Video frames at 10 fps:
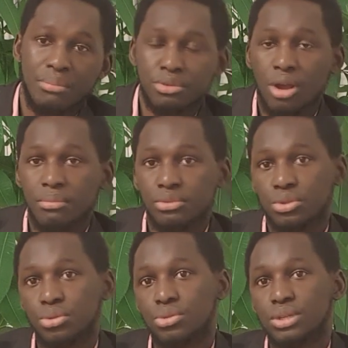come
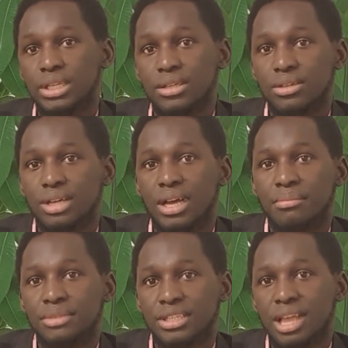through
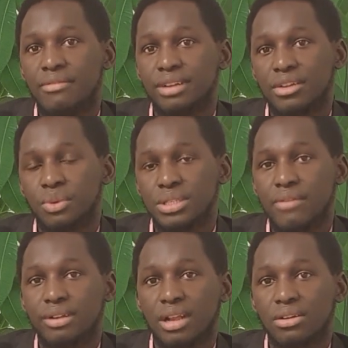this West
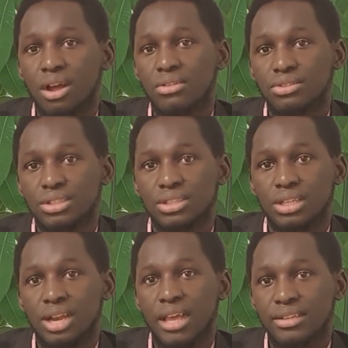African countries,
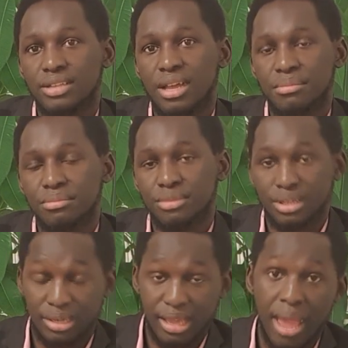like
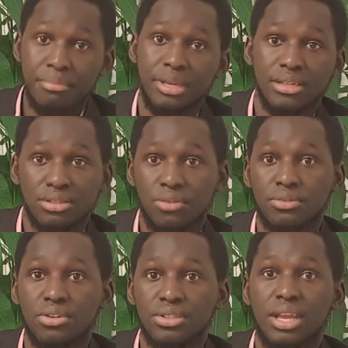the Gambians, of
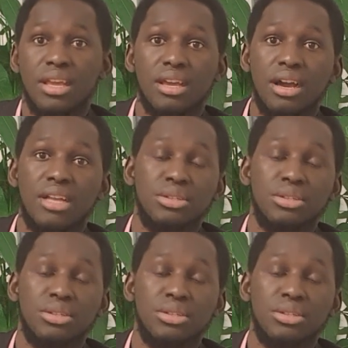course, Senegal.